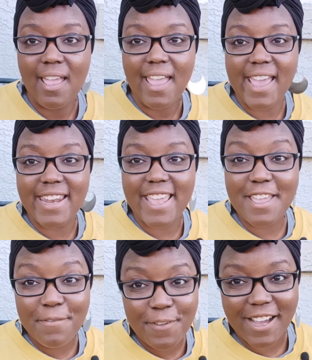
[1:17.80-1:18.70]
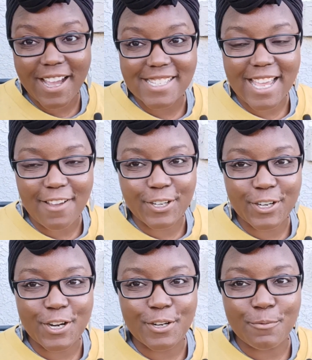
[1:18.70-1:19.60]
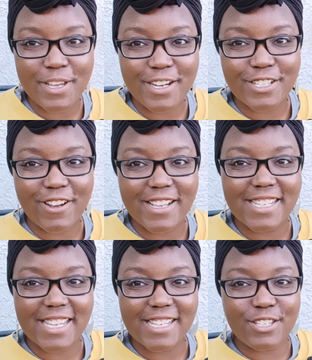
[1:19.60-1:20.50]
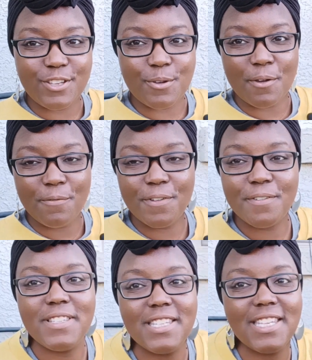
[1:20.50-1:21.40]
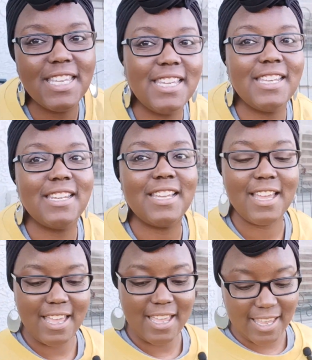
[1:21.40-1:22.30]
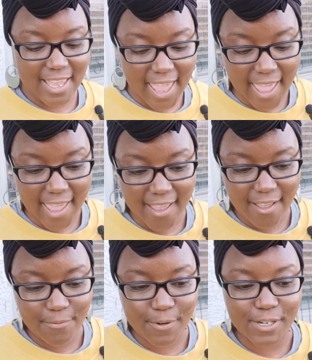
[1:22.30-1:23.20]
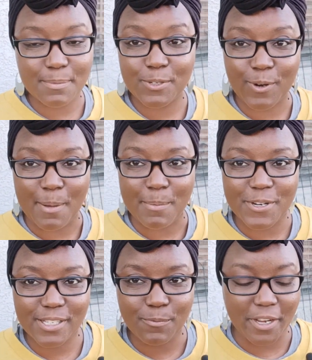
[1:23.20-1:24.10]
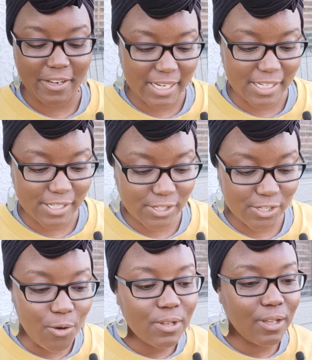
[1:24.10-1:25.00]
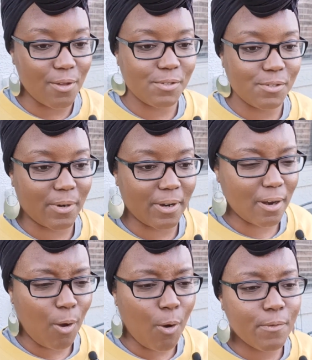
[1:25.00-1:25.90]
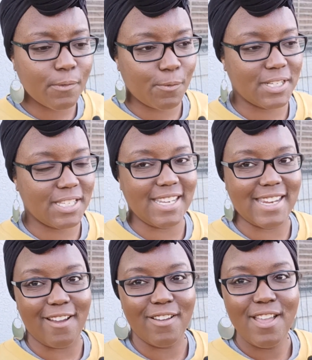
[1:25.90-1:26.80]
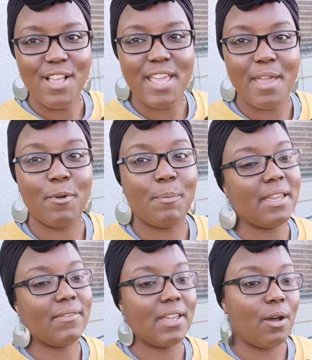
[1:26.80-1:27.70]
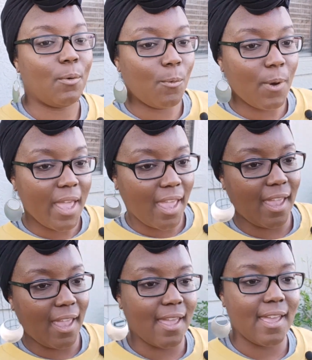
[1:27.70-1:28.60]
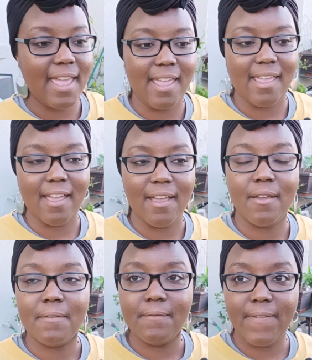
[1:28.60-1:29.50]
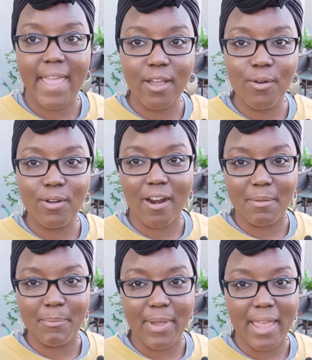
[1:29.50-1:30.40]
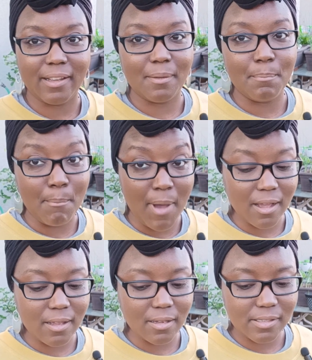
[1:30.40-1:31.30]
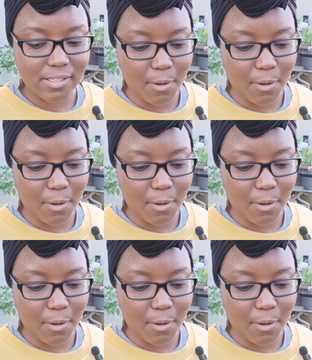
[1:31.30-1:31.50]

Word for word: And if you guys haven't heard, we are trying to get to fifteen K for subscribers. We are getting so close. We're over fourteen now, and we'll be giving away a Vego garden bed mug. So